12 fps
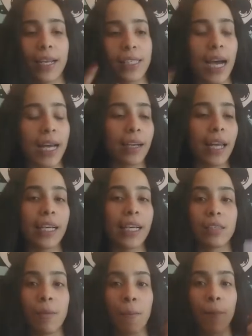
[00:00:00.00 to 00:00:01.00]
kind of like it
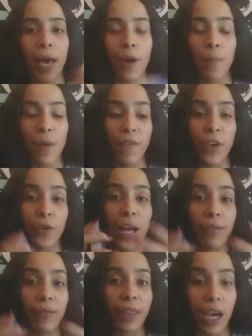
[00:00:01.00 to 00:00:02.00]
doesn't matter. Maybe you're
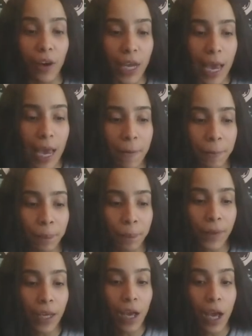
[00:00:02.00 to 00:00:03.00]
not there yet.
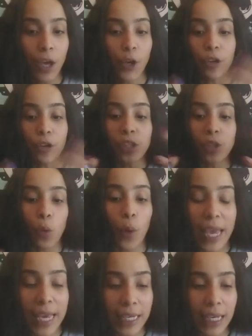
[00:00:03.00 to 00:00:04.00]
You're just
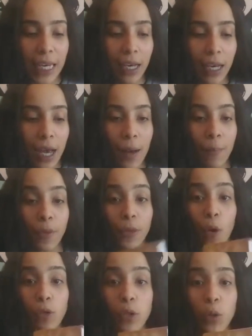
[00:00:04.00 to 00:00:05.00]
awakening. But
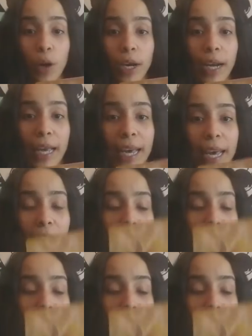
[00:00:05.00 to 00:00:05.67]
those who are going to get it are